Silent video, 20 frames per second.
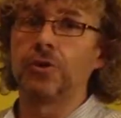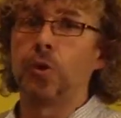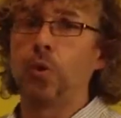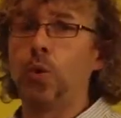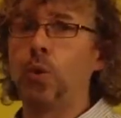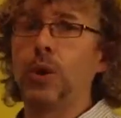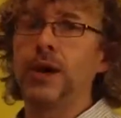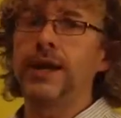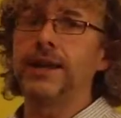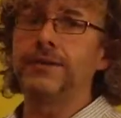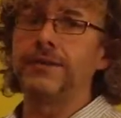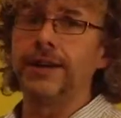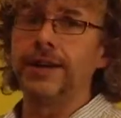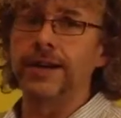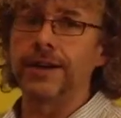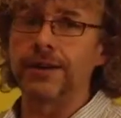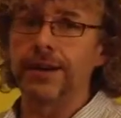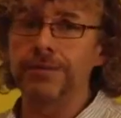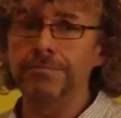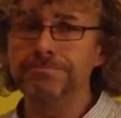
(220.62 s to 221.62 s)
this
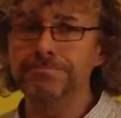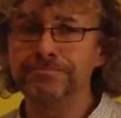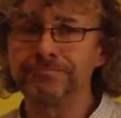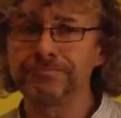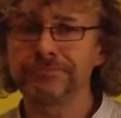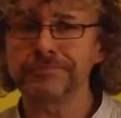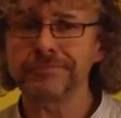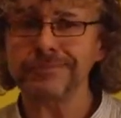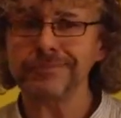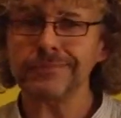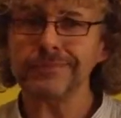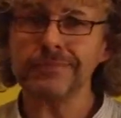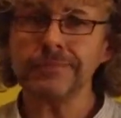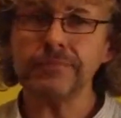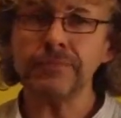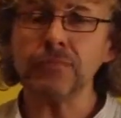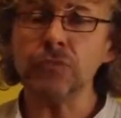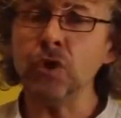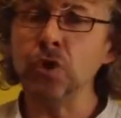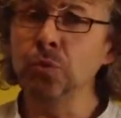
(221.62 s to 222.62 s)
weird diagram,
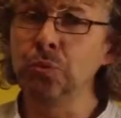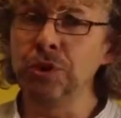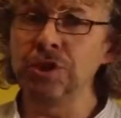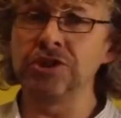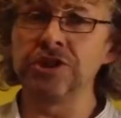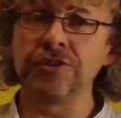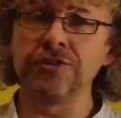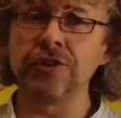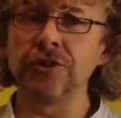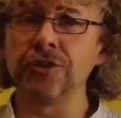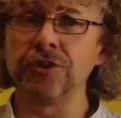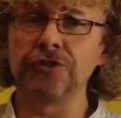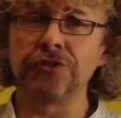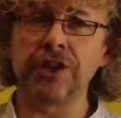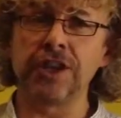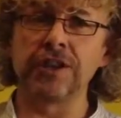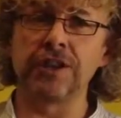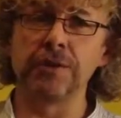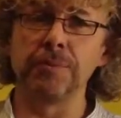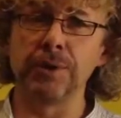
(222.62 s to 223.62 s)
which
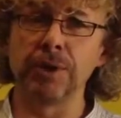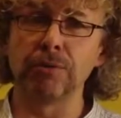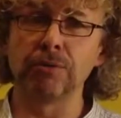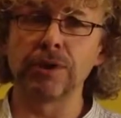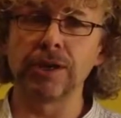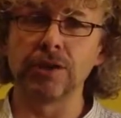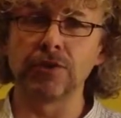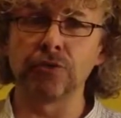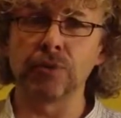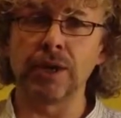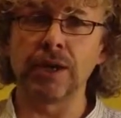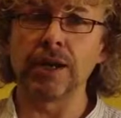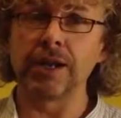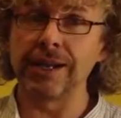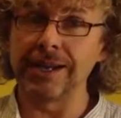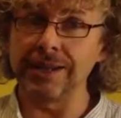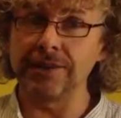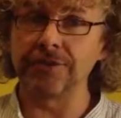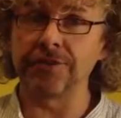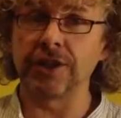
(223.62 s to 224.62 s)
is on the side of the building
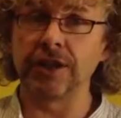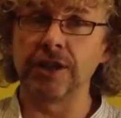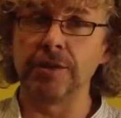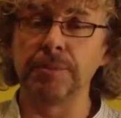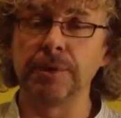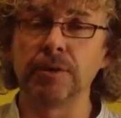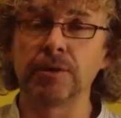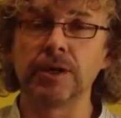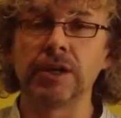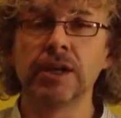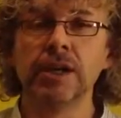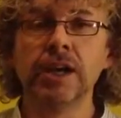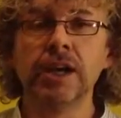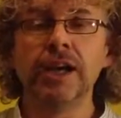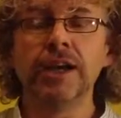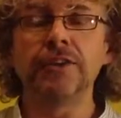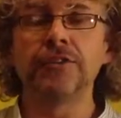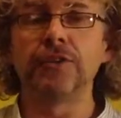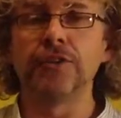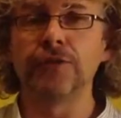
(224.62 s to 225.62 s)
as well and inside the
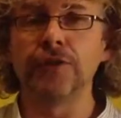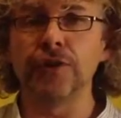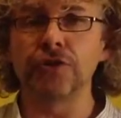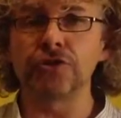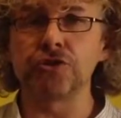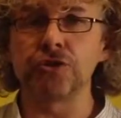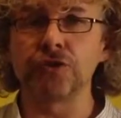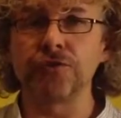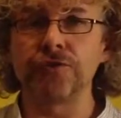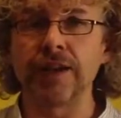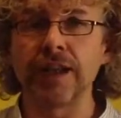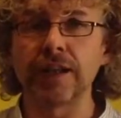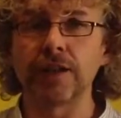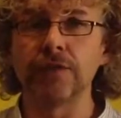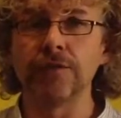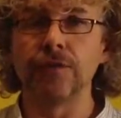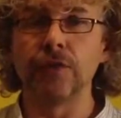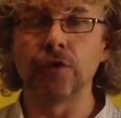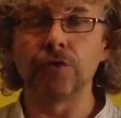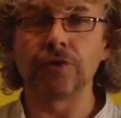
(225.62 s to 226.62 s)
building, is the
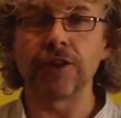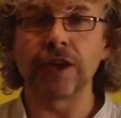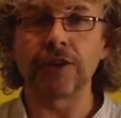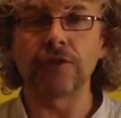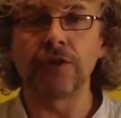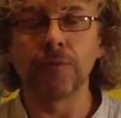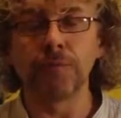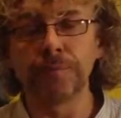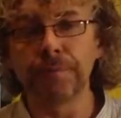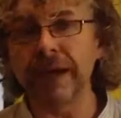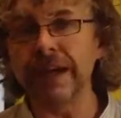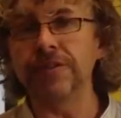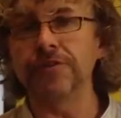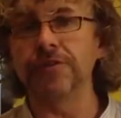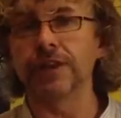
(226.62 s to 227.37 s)
virtuous value vortex.